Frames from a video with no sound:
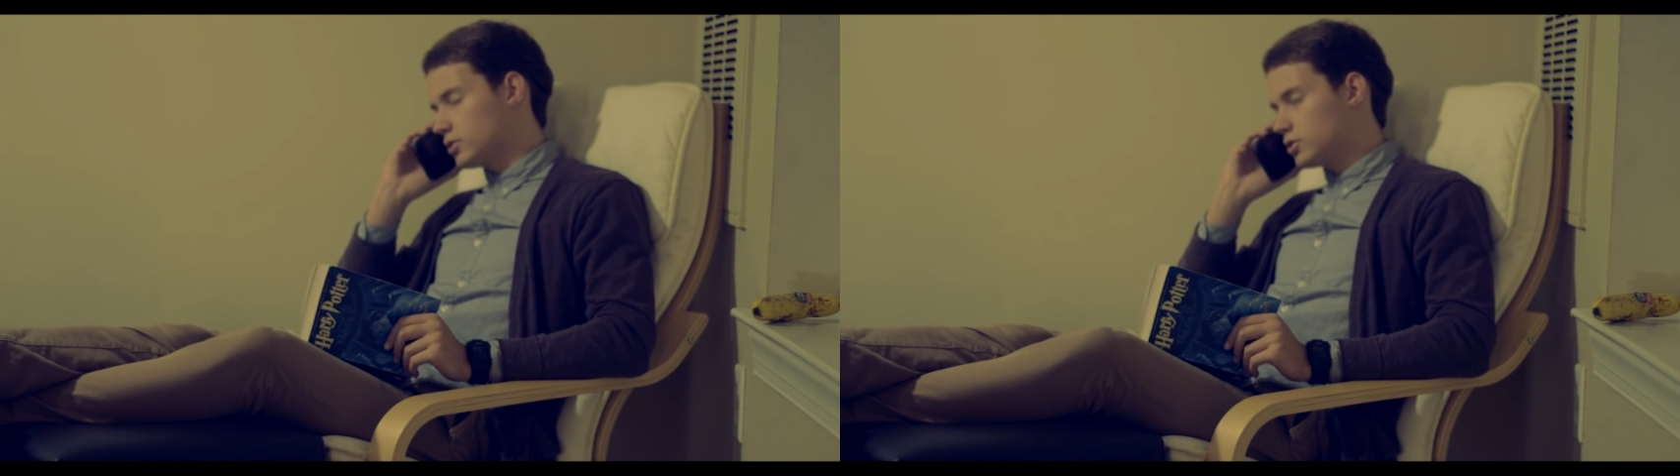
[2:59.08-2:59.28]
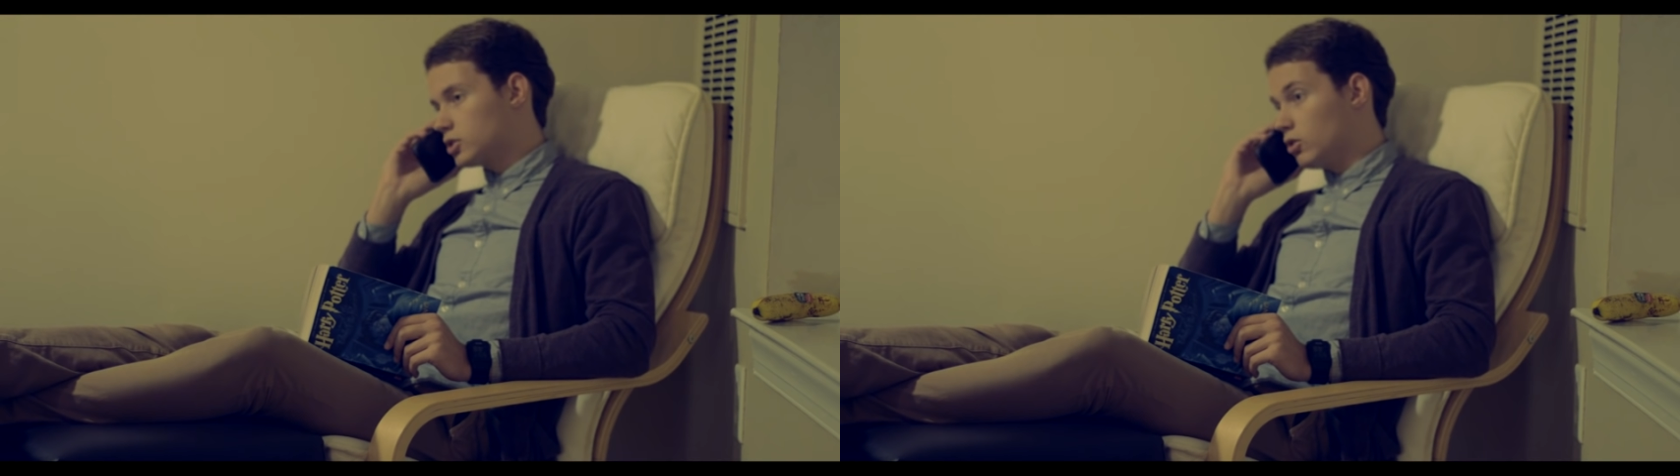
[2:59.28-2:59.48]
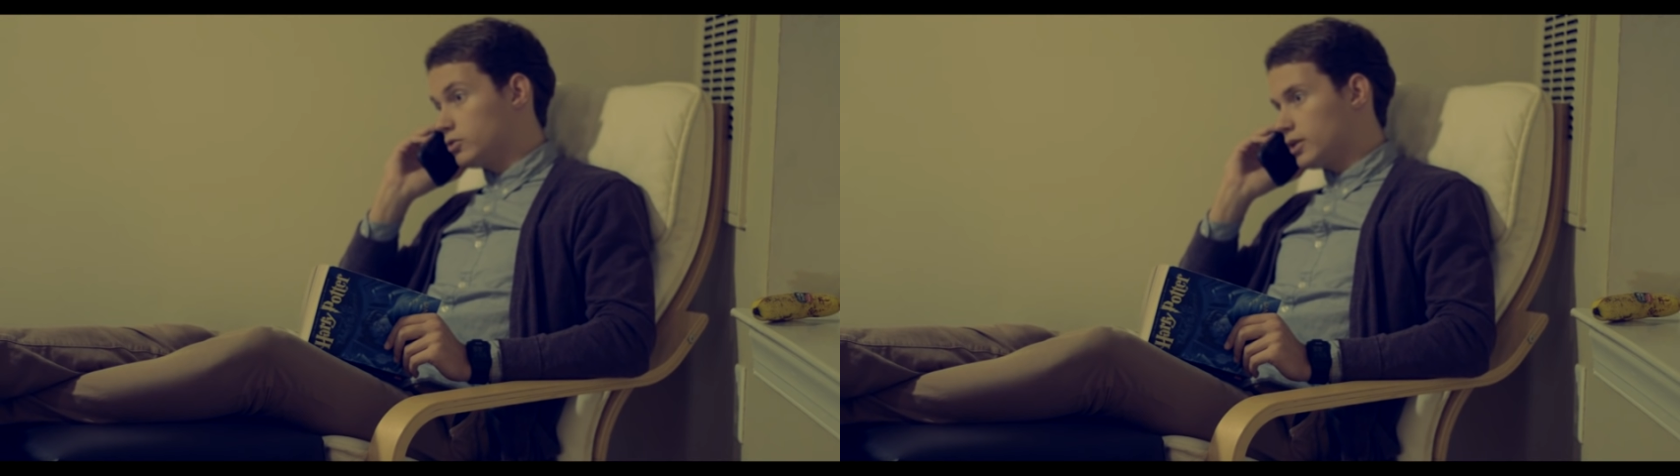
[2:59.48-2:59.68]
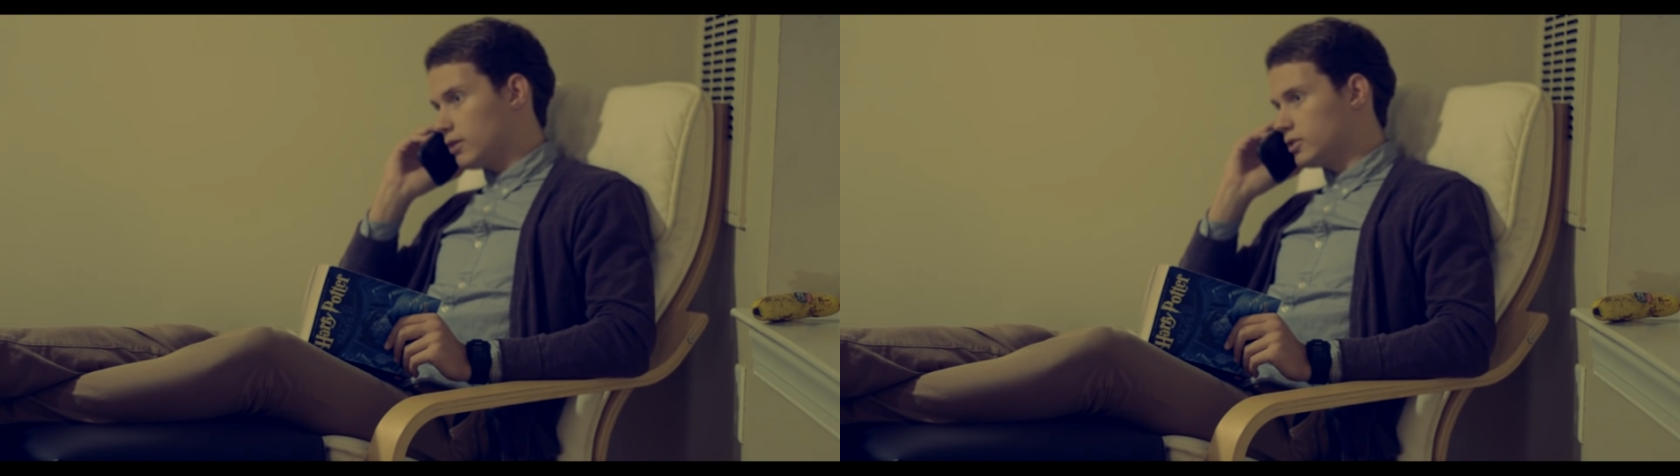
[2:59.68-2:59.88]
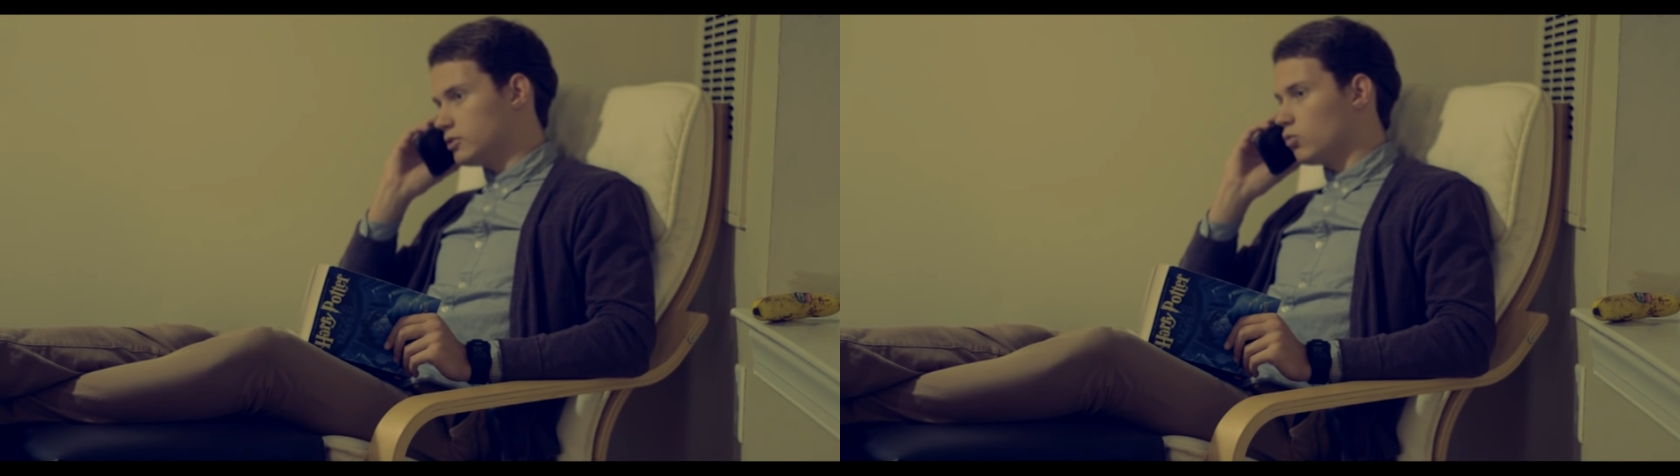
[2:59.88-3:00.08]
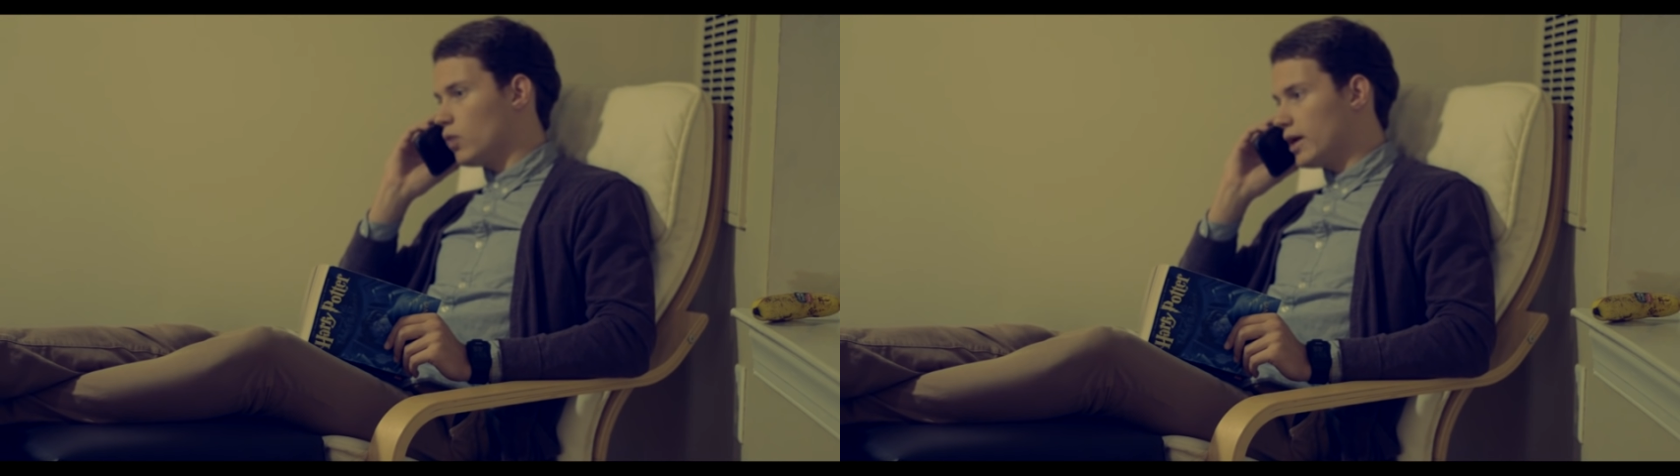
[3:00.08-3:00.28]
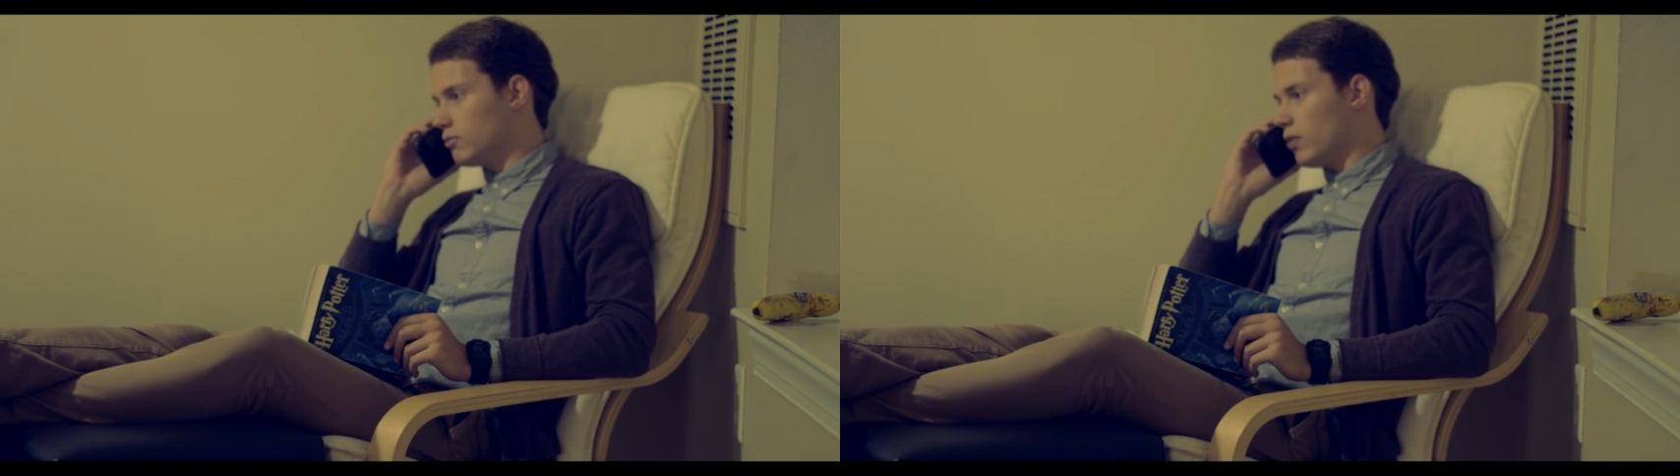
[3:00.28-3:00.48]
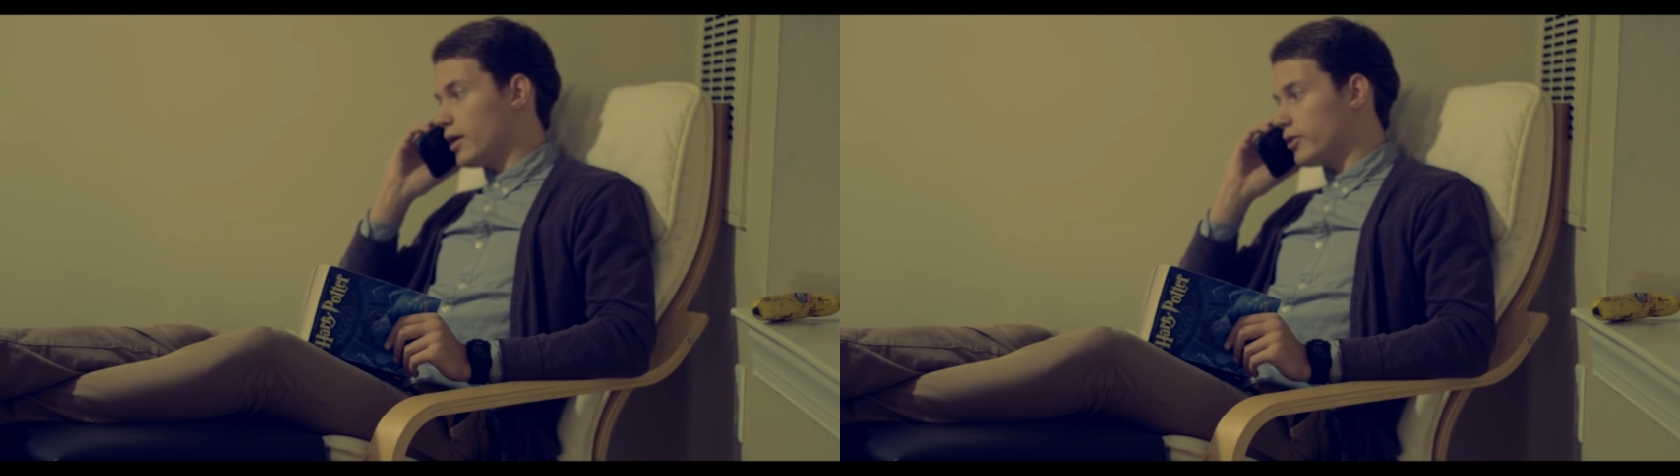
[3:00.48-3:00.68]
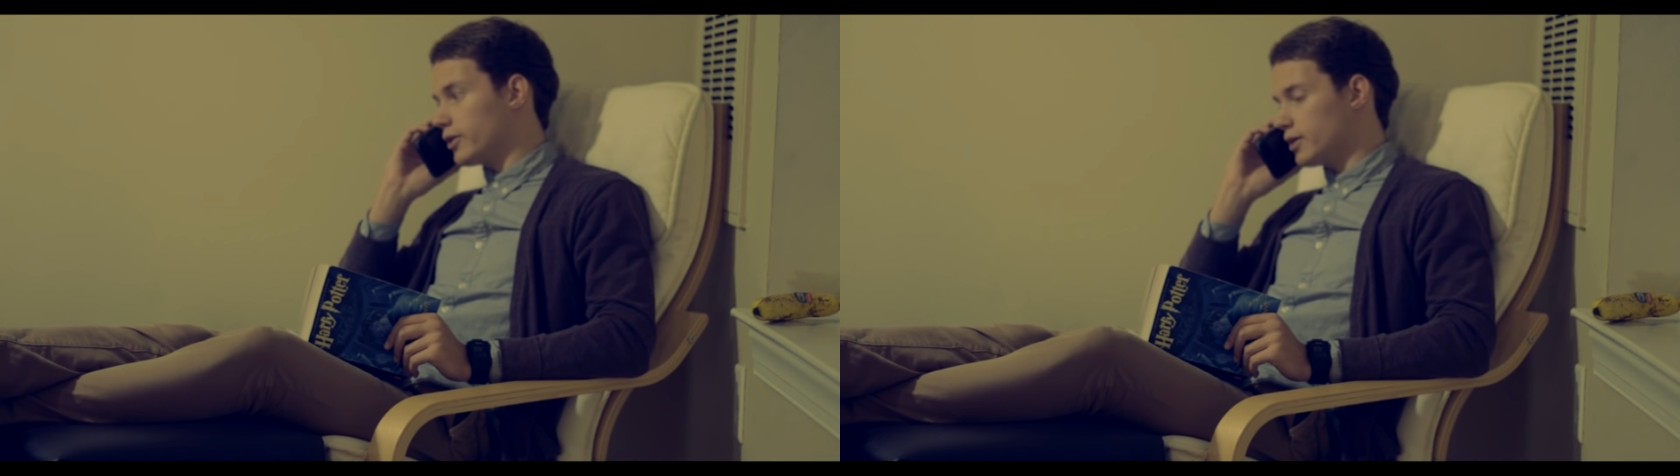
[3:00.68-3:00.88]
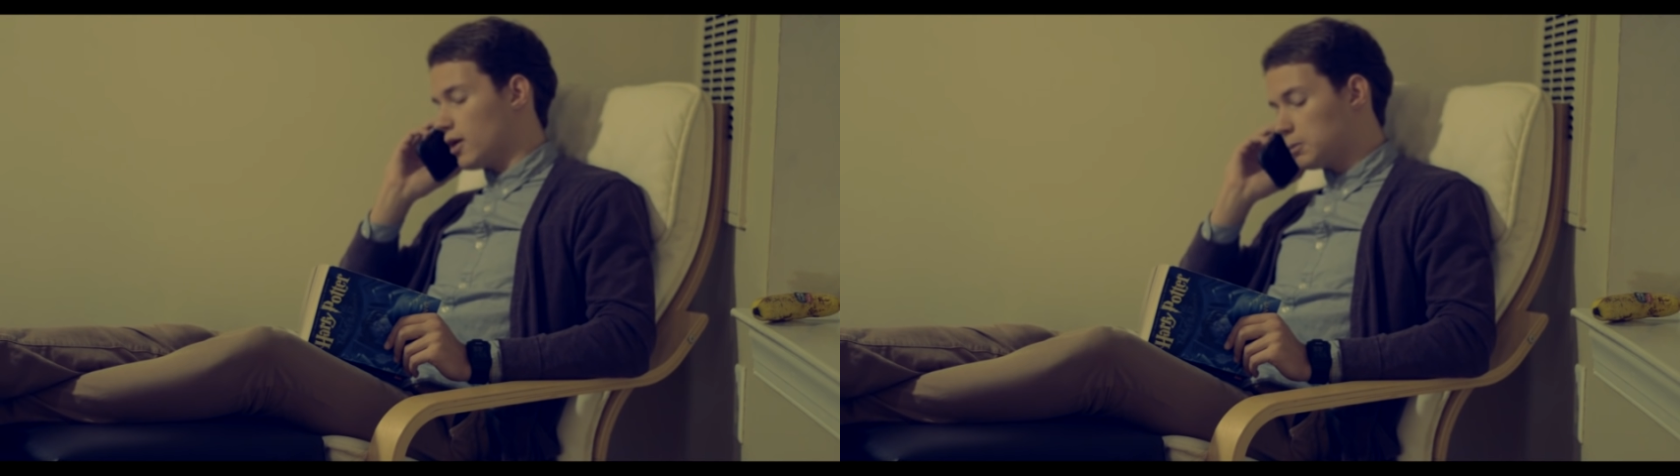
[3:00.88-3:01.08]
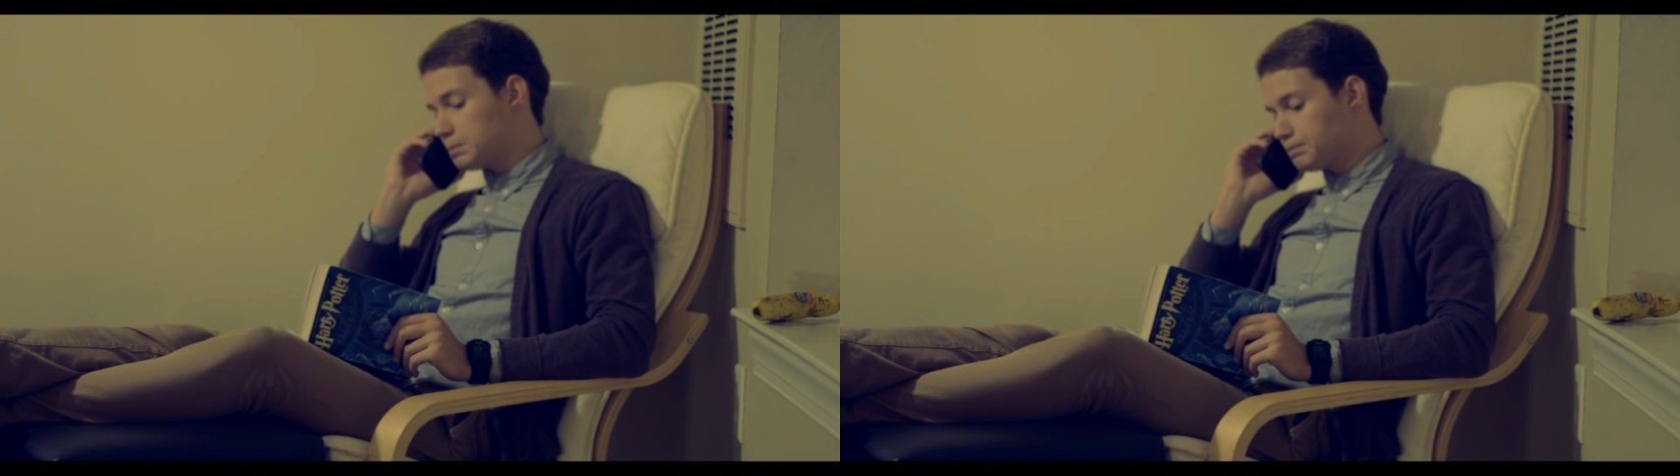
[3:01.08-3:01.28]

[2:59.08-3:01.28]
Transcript: Shows out, he's white wiring now.